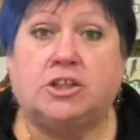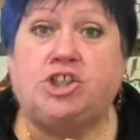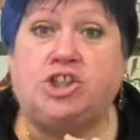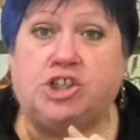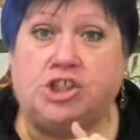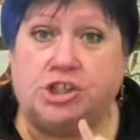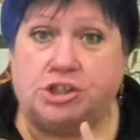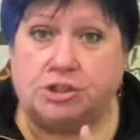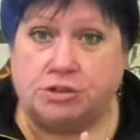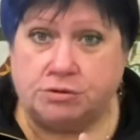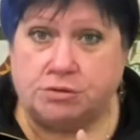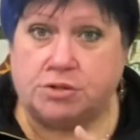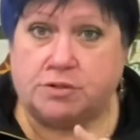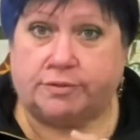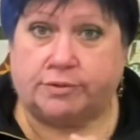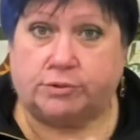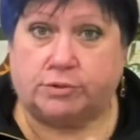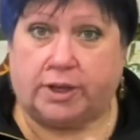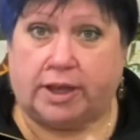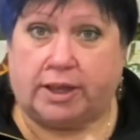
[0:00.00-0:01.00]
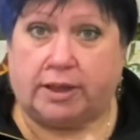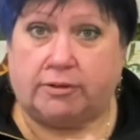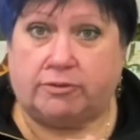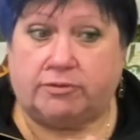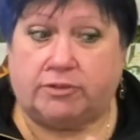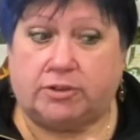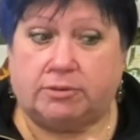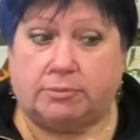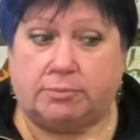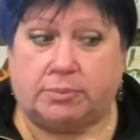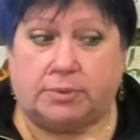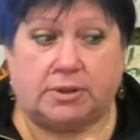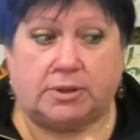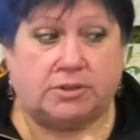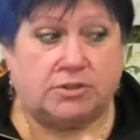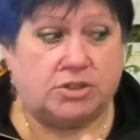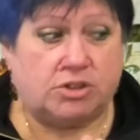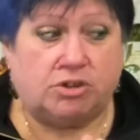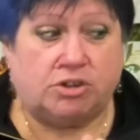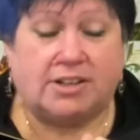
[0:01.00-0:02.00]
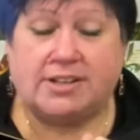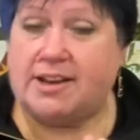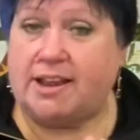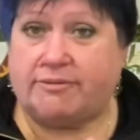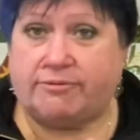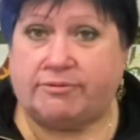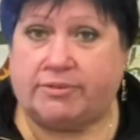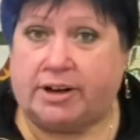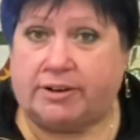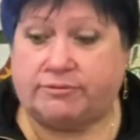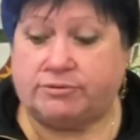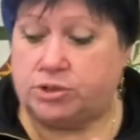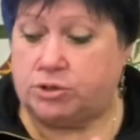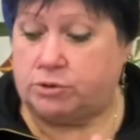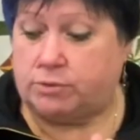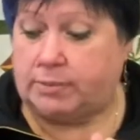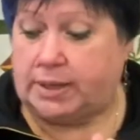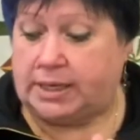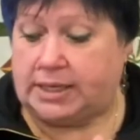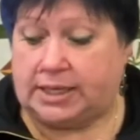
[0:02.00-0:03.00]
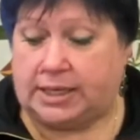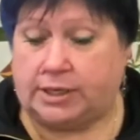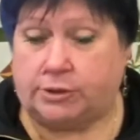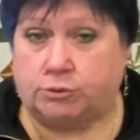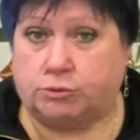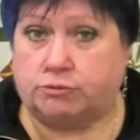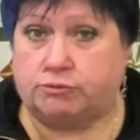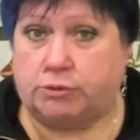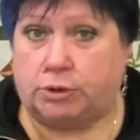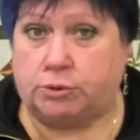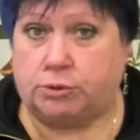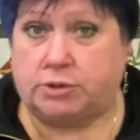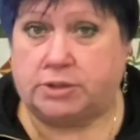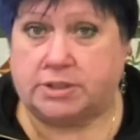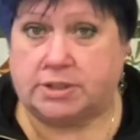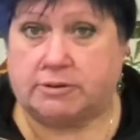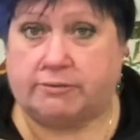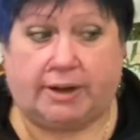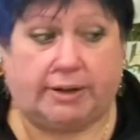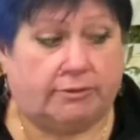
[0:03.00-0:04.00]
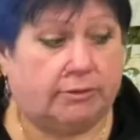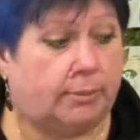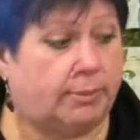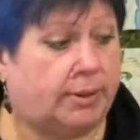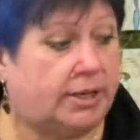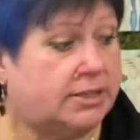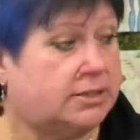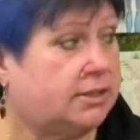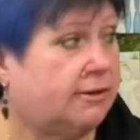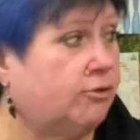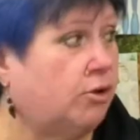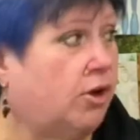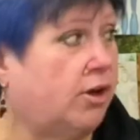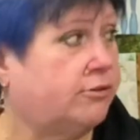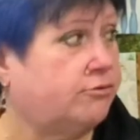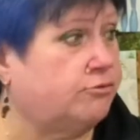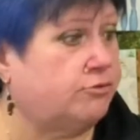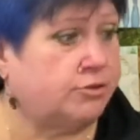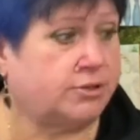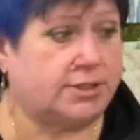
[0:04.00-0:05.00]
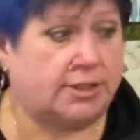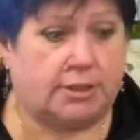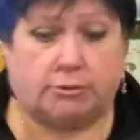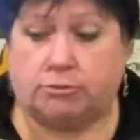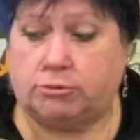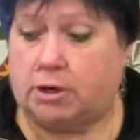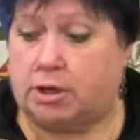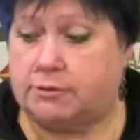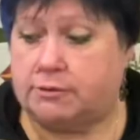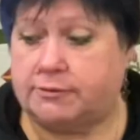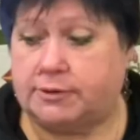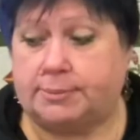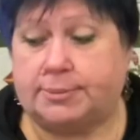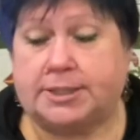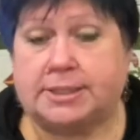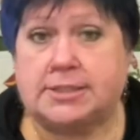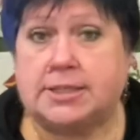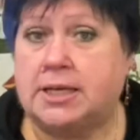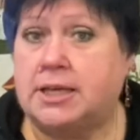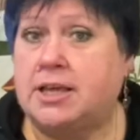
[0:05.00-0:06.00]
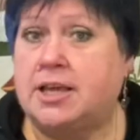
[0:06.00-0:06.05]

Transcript: Useful gift, because you can never have too many little rulers around the place. I've got hundreds here all over the place.